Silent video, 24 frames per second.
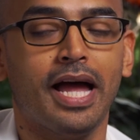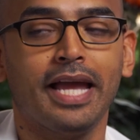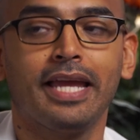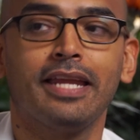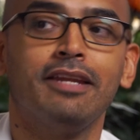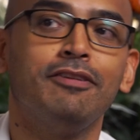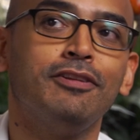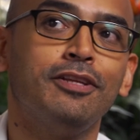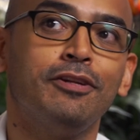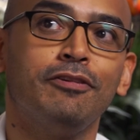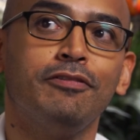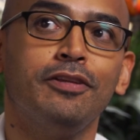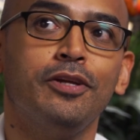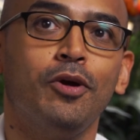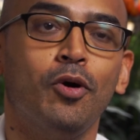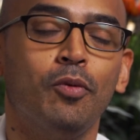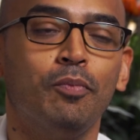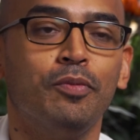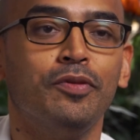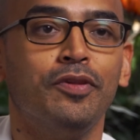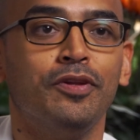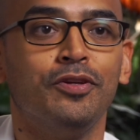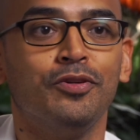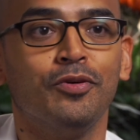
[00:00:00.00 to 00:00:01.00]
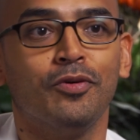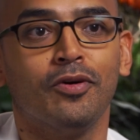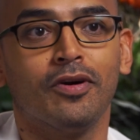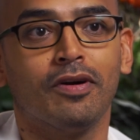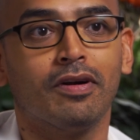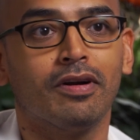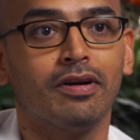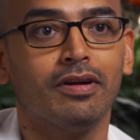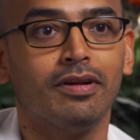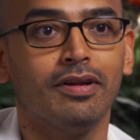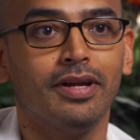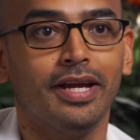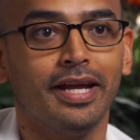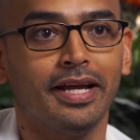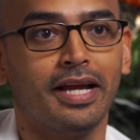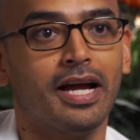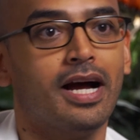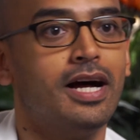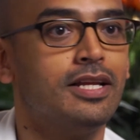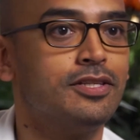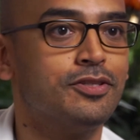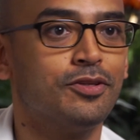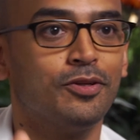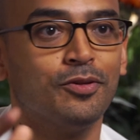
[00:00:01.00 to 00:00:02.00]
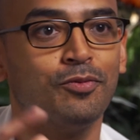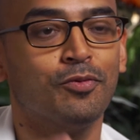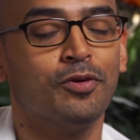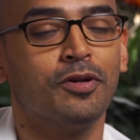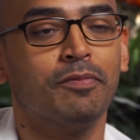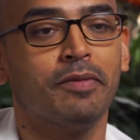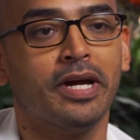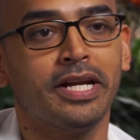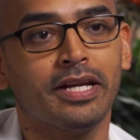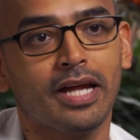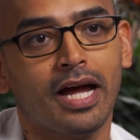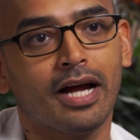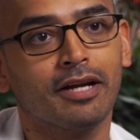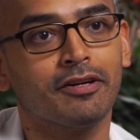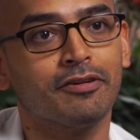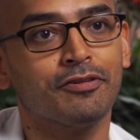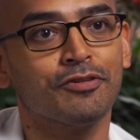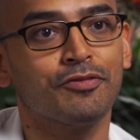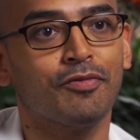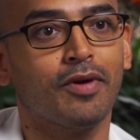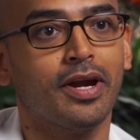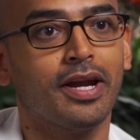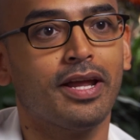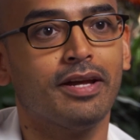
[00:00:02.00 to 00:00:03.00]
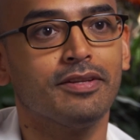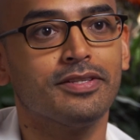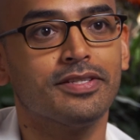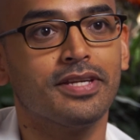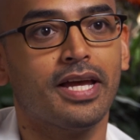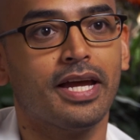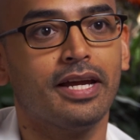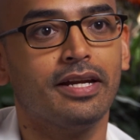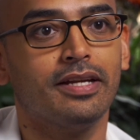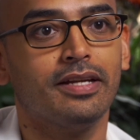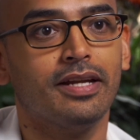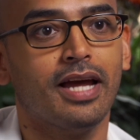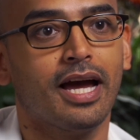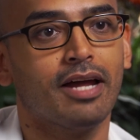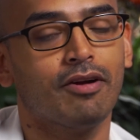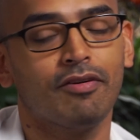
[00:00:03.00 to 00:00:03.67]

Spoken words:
I can literally open the door and consult one of my doctors right outside.